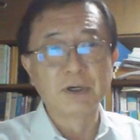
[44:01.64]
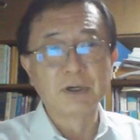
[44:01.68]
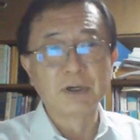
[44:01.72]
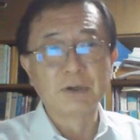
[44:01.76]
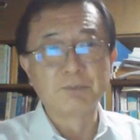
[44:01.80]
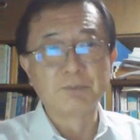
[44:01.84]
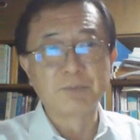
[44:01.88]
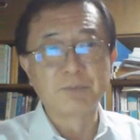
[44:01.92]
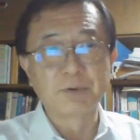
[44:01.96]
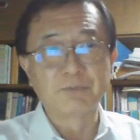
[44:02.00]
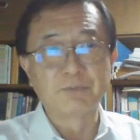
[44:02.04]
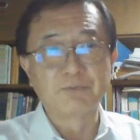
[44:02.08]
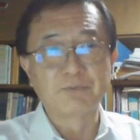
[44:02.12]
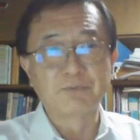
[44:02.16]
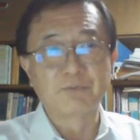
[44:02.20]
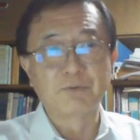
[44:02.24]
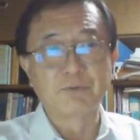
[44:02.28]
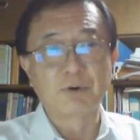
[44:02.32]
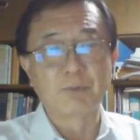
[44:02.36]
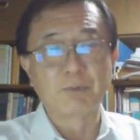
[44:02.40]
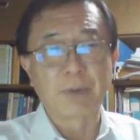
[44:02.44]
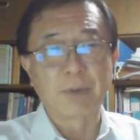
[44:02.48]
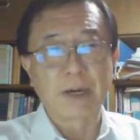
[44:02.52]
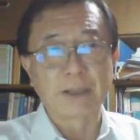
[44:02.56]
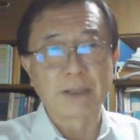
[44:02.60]

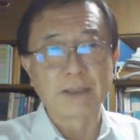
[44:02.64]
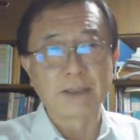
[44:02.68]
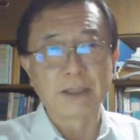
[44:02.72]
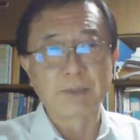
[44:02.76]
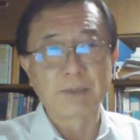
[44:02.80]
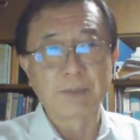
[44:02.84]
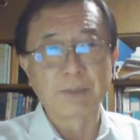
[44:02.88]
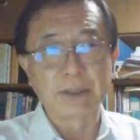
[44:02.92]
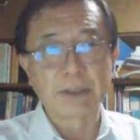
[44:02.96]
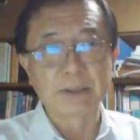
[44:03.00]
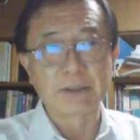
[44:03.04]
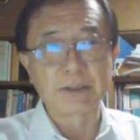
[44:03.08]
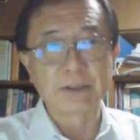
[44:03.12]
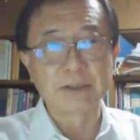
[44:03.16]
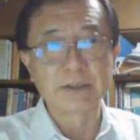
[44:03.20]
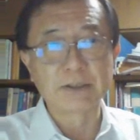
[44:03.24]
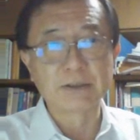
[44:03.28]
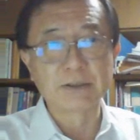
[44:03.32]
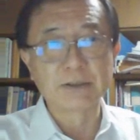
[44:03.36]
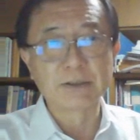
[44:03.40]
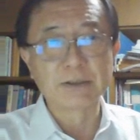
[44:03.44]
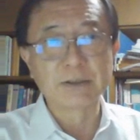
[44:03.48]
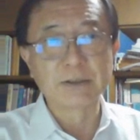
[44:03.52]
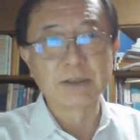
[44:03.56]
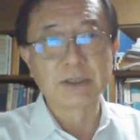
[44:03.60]
before pandemic,
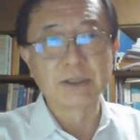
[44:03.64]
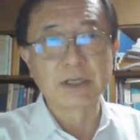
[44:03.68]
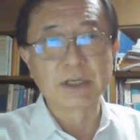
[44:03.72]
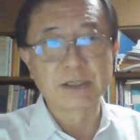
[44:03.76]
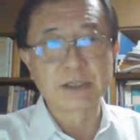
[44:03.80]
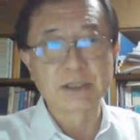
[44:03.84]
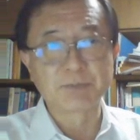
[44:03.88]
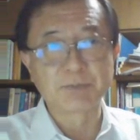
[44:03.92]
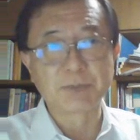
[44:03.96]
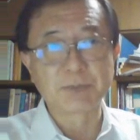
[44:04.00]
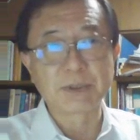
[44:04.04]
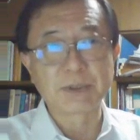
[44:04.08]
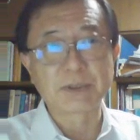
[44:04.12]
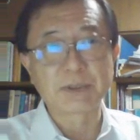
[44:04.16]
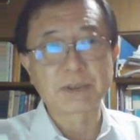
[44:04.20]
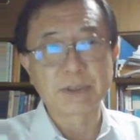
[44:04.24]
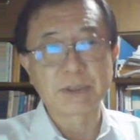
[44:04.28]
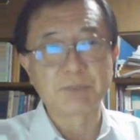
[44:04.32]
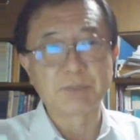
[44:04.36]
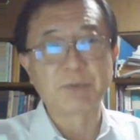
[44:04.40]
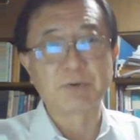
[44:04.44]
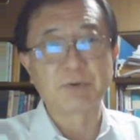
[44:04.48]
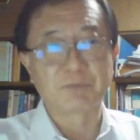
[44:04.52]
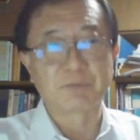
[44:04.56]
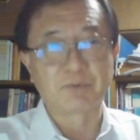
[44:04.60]
especially
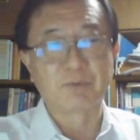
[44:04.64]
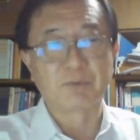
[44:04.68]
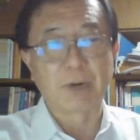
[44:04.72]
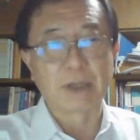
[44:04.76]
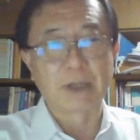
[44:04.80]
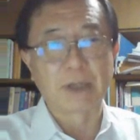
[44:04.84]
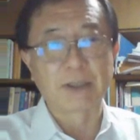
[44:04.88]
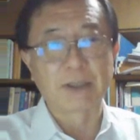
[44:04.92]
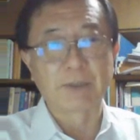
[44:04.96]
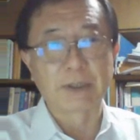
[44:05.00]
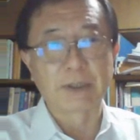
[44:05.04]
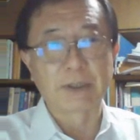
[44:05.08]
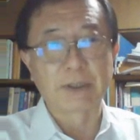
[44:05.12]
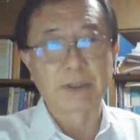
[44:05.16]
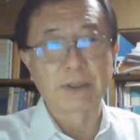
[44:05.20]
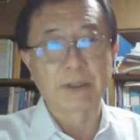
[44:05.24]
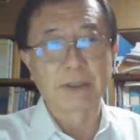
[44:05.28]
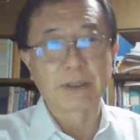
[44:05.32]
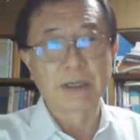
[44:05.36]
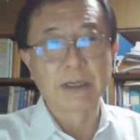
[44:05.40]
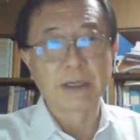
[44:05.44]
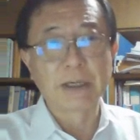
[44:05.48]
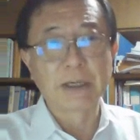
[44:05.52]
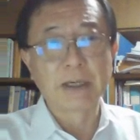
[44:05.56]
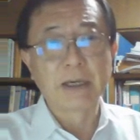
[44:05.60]
before pandemic.
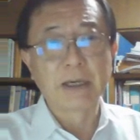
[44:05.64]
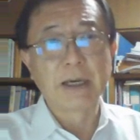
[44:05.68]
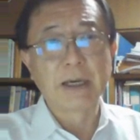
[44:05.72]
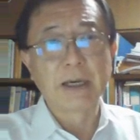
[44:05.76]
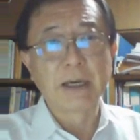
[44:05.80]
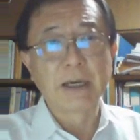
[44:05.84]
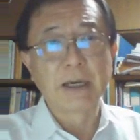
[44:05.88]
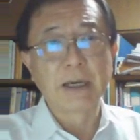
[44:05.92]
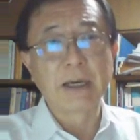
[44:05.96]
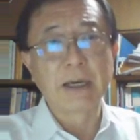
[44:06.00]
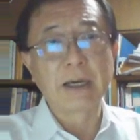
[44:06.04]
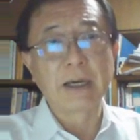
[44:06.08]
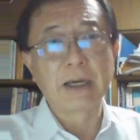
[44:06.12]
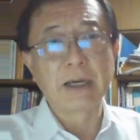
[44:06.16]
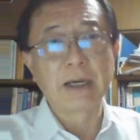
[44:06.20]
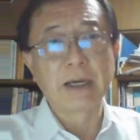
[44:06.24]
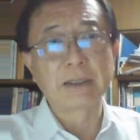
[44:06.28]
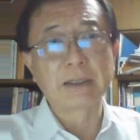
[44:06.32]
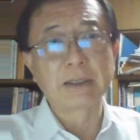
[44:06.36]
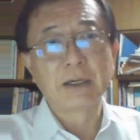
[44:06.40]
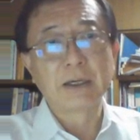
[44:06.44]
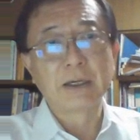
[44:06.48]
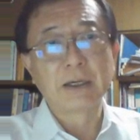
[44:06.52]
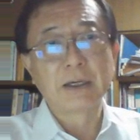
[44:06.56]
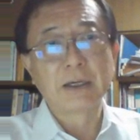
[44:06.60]
And
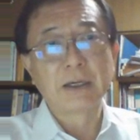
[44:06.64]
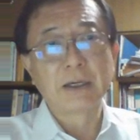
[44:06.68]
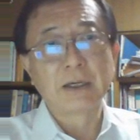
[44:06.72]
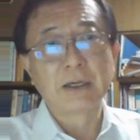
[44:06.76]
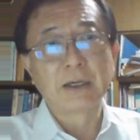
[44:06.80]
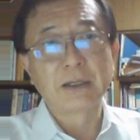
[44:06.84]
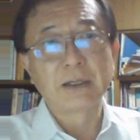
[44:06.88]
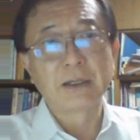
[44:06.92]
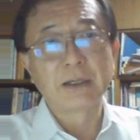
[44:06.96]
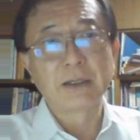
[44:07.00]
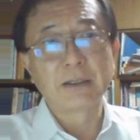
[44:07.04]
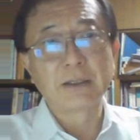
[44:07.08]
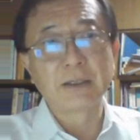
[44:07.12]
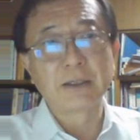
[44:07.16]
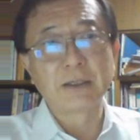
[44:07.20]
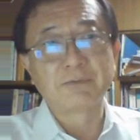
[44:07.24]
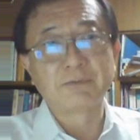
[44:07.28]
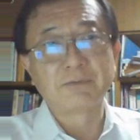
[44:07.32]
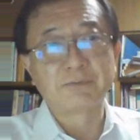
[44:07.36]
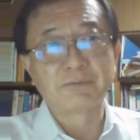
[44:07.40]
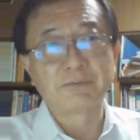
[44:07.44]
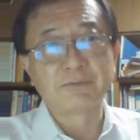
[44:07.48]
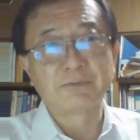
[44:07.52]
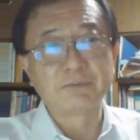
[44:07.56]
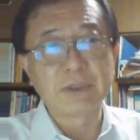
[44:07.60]
if
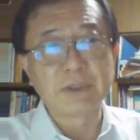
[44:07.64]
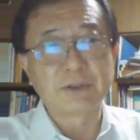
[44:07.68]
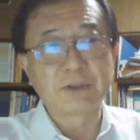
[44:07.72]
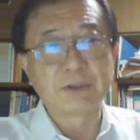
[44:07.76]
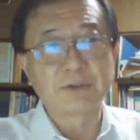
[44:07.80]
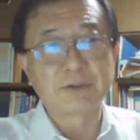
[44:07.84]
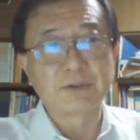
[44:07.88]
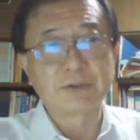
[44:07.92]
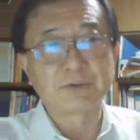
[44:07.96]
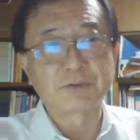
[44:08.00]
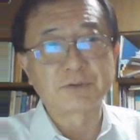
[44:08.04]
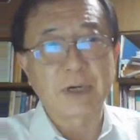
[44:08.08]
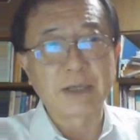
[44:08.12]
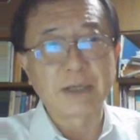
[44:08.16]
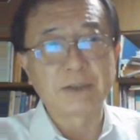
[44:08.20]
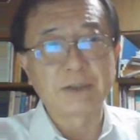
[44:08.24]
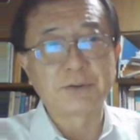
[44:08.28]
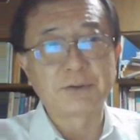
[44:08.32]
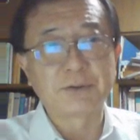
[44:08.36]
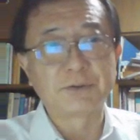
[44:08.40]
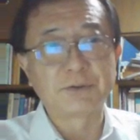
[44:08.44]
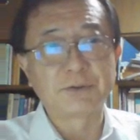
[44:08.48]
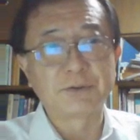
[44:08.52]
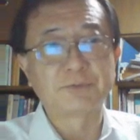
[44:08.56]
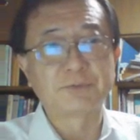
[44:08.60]
we try
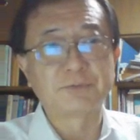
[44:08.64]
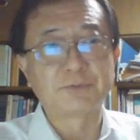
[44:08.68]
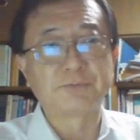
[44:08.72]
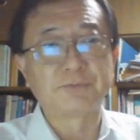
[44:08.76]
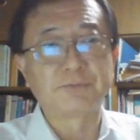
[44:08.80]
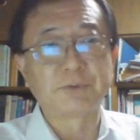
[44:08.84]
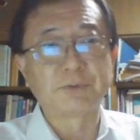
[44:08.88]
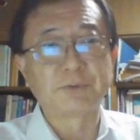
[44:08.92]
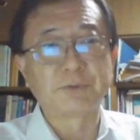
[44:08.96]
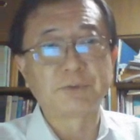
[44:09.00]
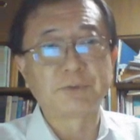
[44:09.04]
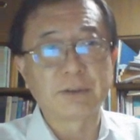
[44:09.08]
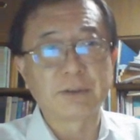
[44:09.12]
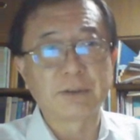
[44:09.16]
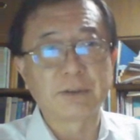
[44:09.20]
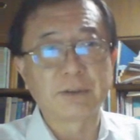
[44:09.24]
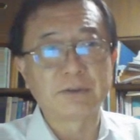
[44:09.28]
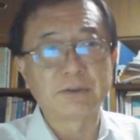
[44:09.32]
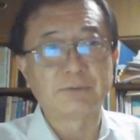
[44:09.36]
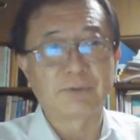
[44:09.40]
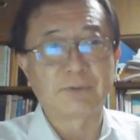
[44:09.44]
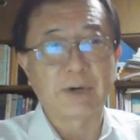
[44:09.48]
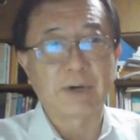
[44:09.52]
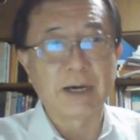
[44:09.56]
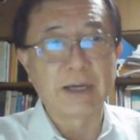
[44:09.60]
to
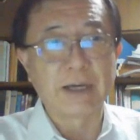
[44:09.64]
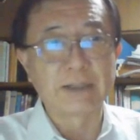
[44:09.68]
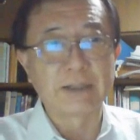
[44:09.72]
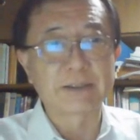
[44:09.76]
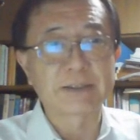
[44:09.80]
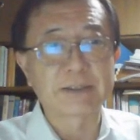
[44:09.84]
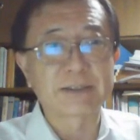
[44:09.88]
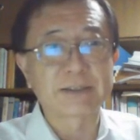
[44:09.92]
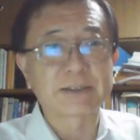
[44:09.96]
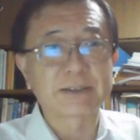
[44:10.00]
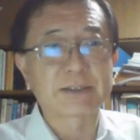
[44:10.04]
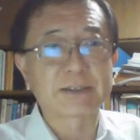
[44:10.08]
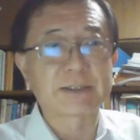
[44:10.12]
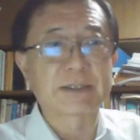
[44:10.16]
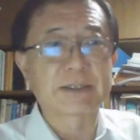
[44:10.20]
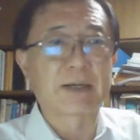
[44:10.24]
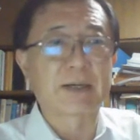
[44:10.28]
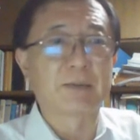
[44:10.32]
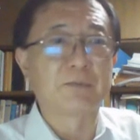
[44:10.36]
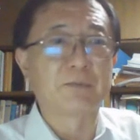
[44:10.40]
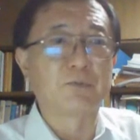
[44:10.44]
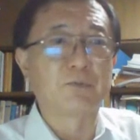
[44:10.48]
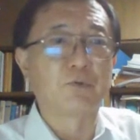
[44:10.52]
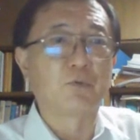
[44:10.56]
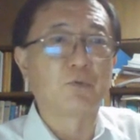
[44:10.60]
find
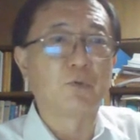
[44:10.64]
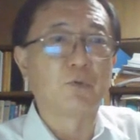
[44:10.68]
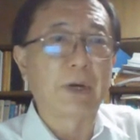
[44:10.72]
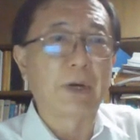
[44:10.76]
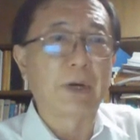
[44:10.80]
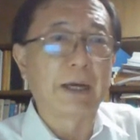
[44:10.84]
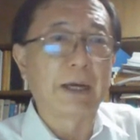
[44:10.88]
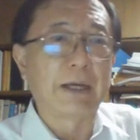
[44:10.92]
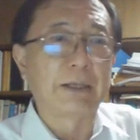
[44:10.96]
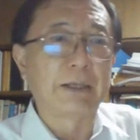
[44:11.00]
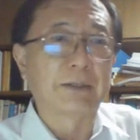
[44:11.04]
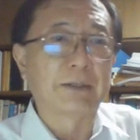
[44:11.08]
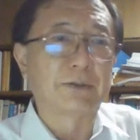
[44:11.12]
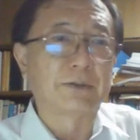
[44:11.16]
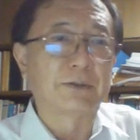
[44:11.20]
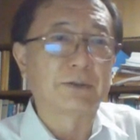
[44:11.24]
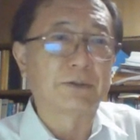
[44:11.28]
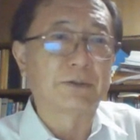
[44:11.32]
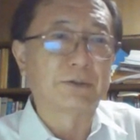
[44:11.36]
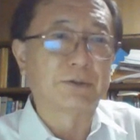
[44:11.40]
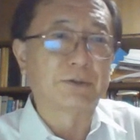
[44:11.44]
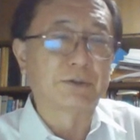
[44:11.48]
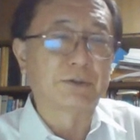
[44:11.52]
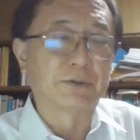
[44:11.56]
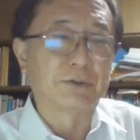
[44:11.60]
some way
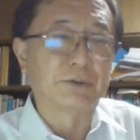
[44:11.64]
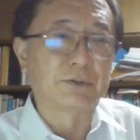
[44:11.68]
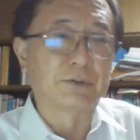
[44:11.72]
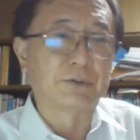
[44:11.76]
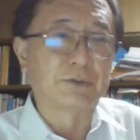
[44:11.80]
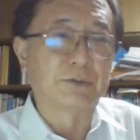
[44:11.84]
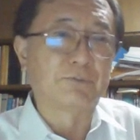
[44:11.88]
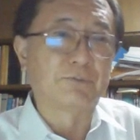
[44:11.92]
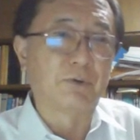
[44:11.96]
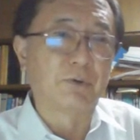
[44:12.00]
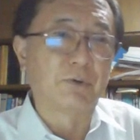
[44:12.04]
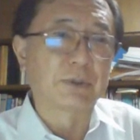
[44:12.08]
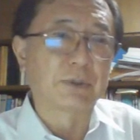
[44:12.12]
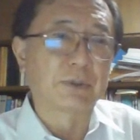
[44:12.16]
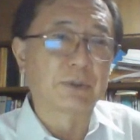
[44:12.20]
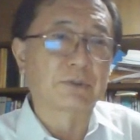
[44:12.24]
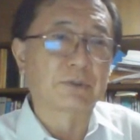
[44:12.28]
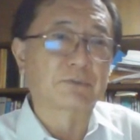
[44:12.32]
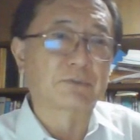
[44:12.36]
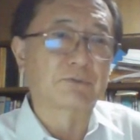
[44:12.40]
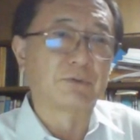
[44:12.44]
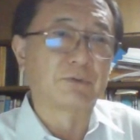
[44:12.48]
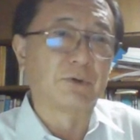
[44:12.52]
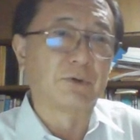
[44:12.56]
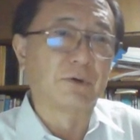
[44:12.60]
for the
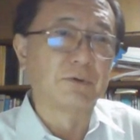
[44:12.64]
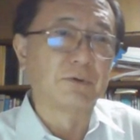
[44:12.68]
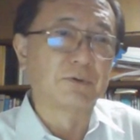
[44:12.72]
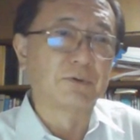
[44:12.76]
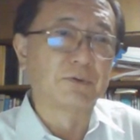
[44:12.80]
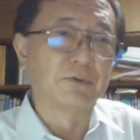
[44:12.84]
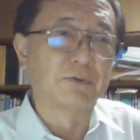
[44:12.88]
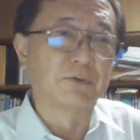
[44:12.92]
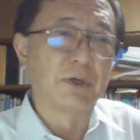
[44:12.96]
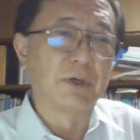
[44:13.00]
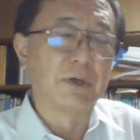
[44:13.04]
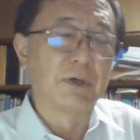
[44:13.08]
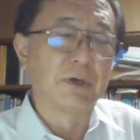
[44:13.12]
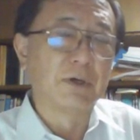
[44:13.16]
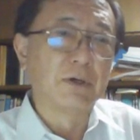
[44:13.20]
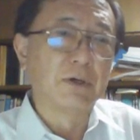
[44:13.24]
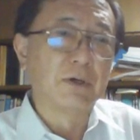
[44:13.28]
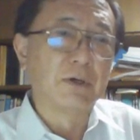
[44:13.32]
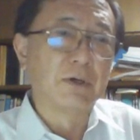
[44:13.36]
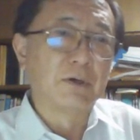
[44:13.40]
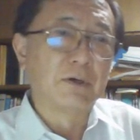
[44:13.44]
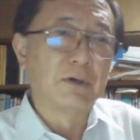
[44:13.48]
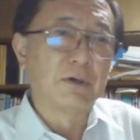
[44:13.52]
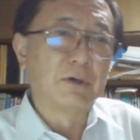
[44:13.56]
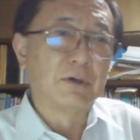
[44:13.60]
growth
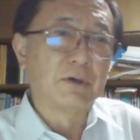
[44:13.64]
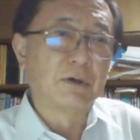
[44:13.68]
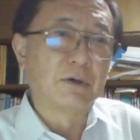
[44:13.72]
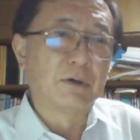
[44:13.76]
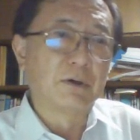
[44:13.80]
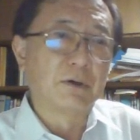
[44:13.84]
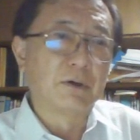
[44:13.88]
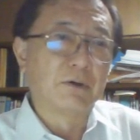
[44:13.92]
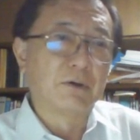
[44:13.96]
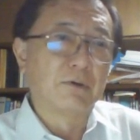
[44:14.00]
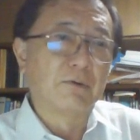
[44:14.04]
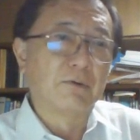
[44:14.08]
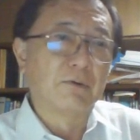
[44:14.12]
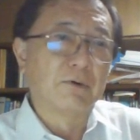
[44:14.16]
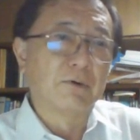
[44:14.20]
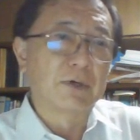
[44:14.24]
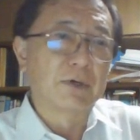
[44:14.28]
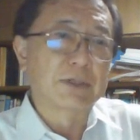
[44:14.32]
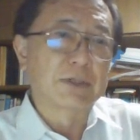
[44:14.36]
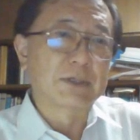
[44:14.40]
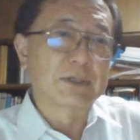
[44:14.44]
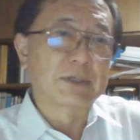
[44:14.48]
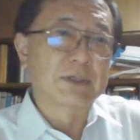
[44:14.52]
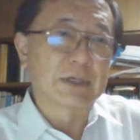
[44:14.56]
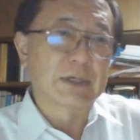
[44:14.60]
or
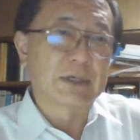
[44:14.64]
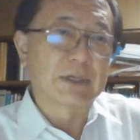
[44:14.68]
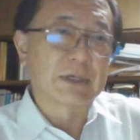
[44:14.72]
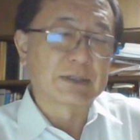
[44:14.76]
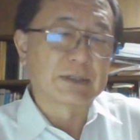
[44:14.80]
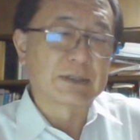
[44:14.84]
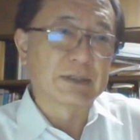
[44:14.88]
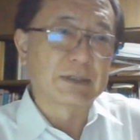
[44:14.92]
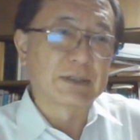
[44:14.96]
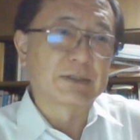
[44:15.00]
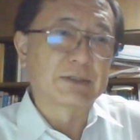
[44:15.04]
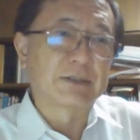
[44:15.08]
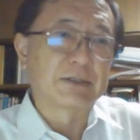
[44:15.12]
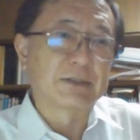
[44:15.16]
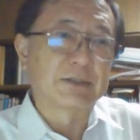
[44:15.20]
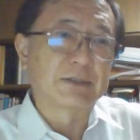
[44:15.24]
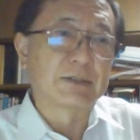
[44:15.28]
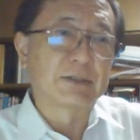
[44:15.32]
success